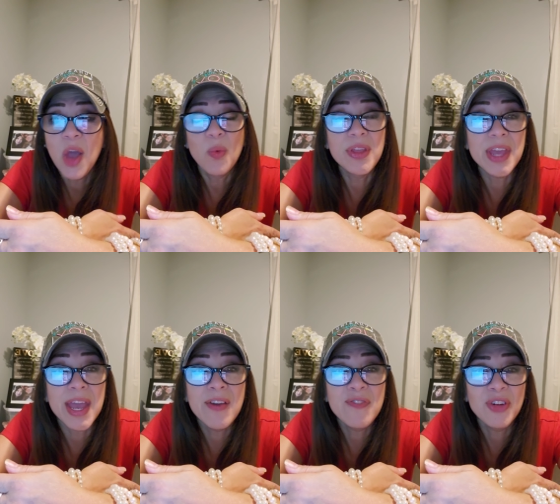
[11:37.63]
with
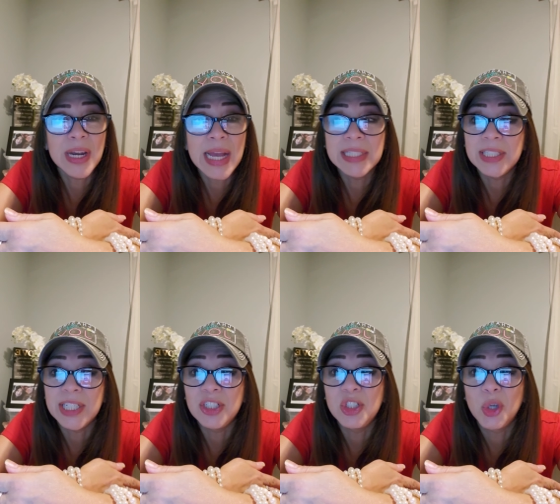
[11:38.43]

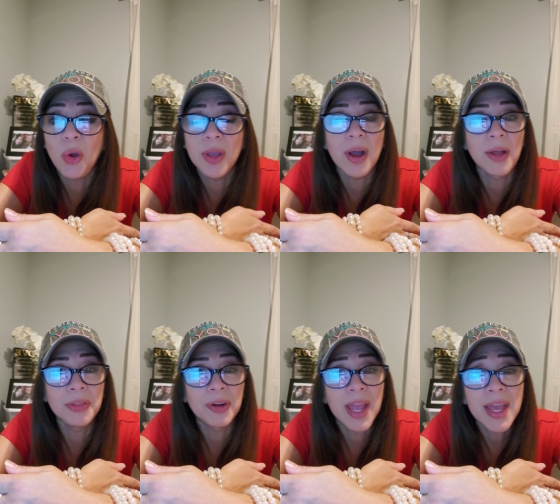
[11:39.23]
everlasting joy on
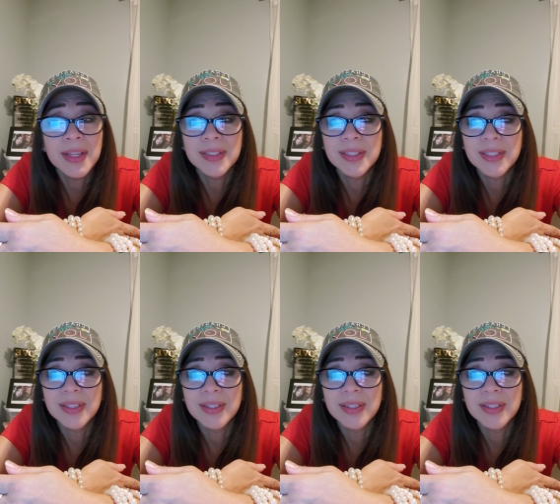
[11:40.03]
their heads.